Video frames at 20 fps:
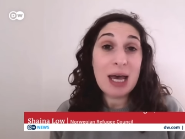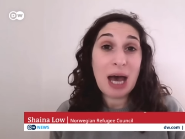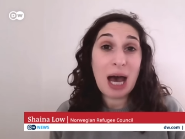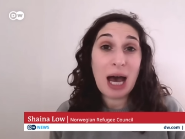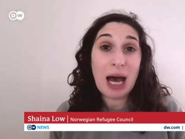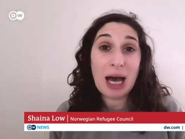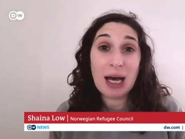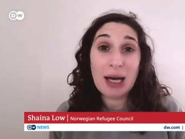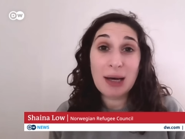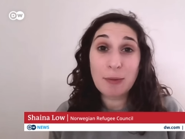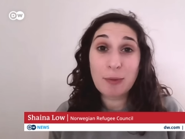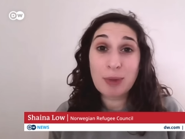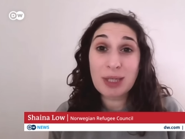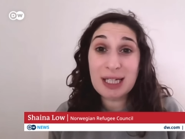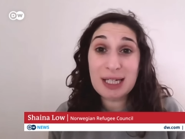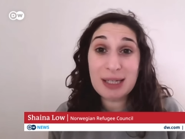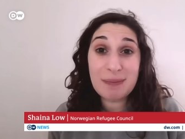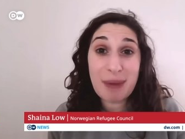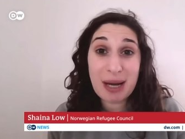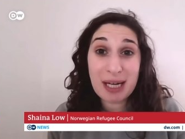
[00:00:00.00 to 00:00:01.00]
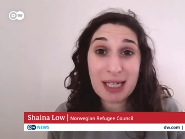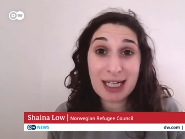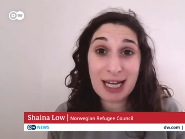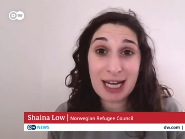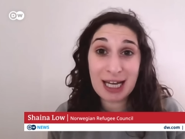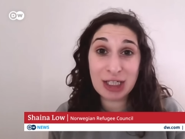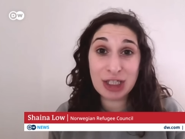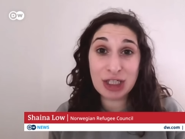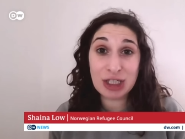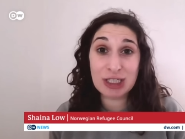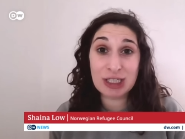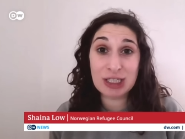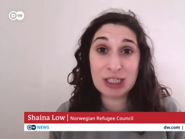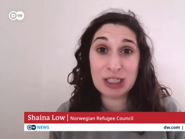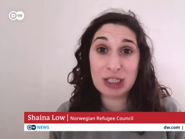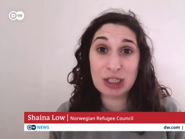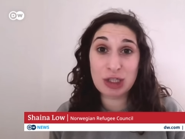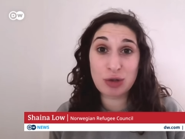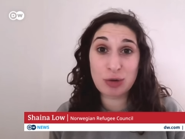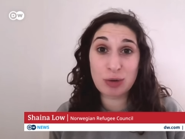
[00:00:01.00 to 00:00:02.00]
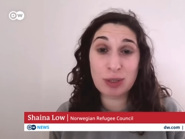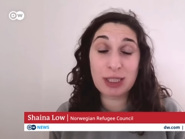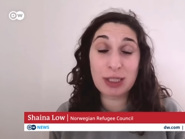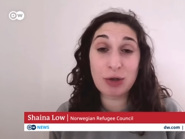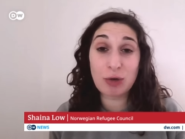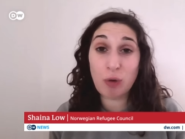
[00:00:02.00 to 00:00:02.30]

Uh, we need medications to treat